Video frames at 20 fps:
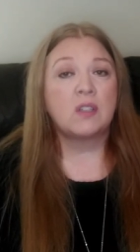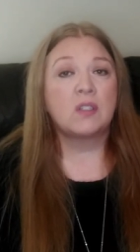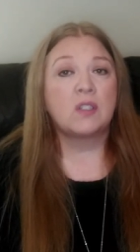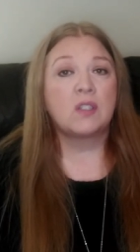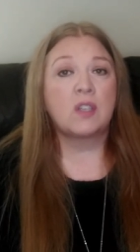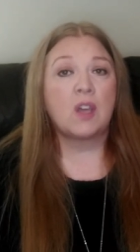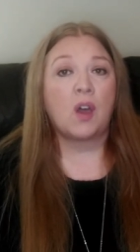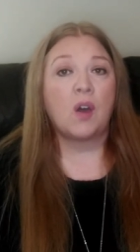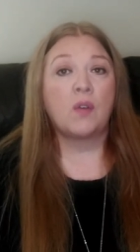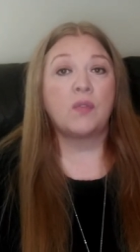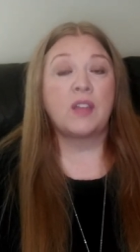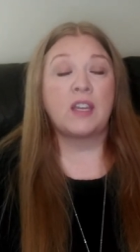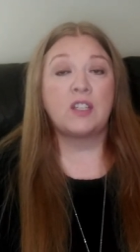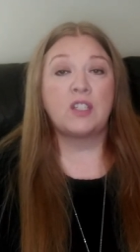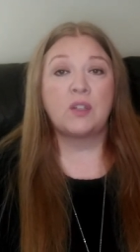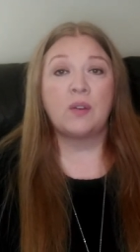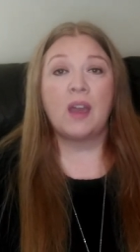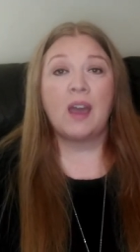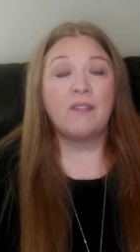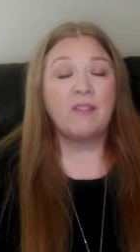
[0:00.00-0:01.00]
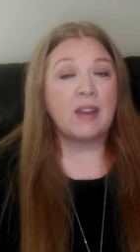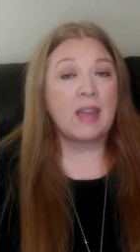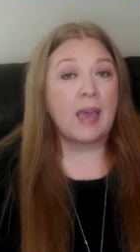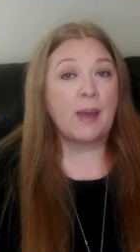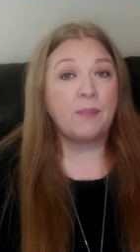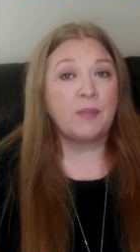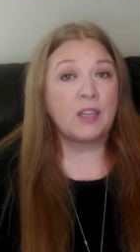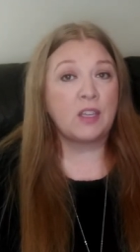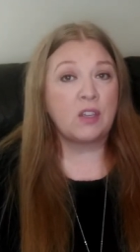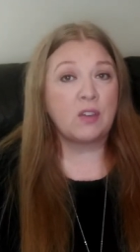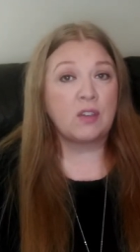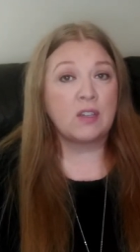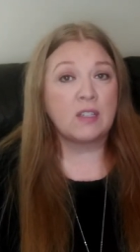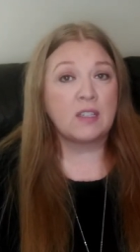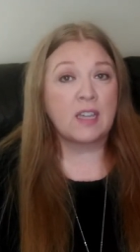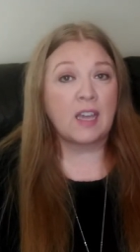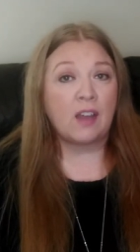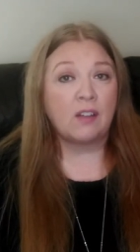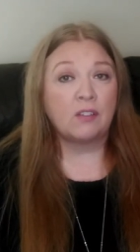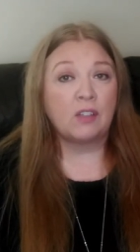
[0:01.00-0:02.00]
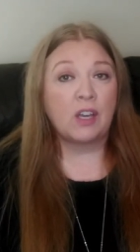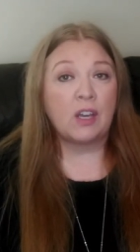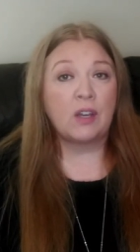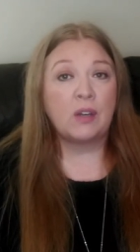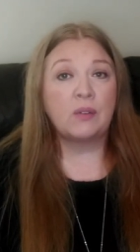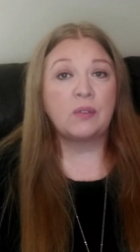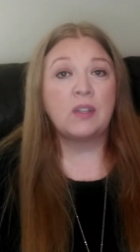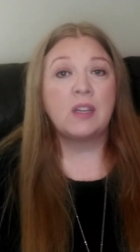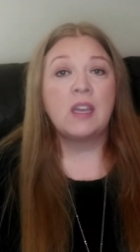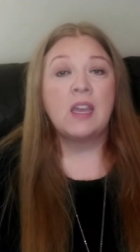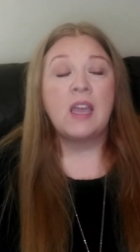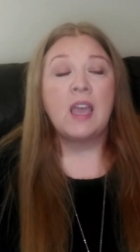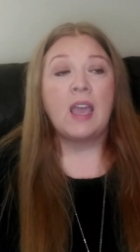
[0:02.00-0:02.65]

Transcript: So they do have an app that you can download